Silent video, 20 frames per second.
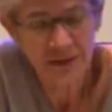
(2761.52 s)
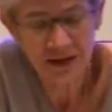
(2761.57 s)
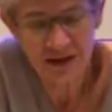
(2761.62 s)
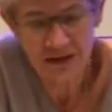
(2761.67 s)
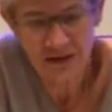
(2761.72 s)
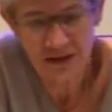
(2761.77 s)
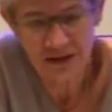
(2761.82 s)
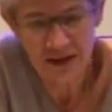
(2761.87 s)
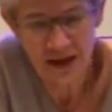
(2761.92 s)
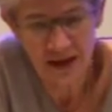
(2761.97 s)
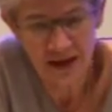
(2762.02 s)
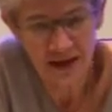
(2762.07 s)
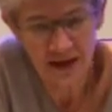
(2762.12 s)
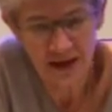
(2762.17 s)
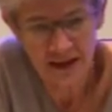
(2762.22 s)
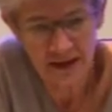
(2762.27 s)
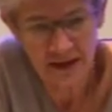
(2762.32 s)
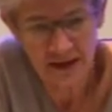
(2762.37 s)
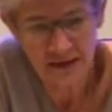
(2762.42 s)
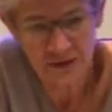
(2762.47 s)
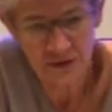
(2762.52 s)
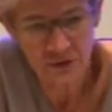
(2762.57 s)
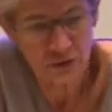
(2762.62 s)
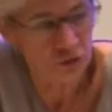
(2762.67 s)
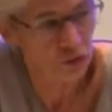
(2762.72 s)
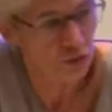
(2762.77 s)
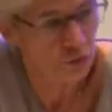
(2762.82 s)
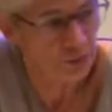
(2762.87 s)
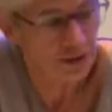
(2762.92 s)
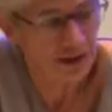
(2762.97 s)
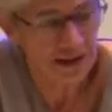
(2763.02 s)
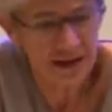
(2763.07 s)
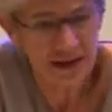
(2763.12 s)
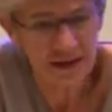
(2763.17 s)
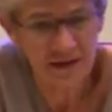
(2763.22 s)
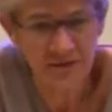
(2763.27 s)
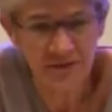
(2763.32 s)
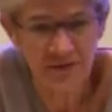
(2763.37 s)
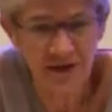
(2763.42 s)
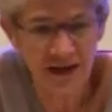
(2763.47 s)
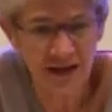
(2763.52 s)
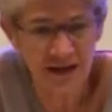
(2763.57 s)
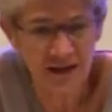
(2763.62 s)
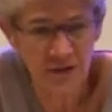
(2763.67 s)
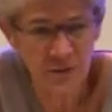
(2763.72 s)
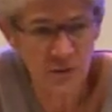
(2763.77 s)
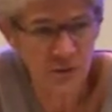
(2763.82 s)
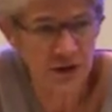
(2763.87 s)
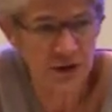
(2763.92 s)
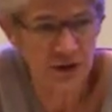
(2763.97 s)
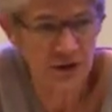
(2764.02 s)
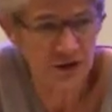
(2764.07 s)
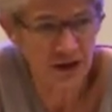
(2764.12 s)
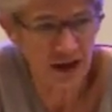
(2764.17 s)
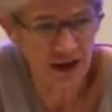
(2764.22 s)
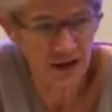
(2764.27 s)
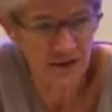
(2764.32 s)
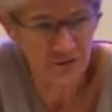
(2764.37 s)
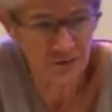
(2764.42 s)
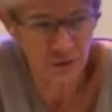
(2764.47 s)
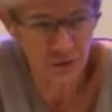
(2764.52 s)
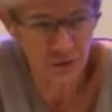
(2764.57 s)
because I do believe that we don't have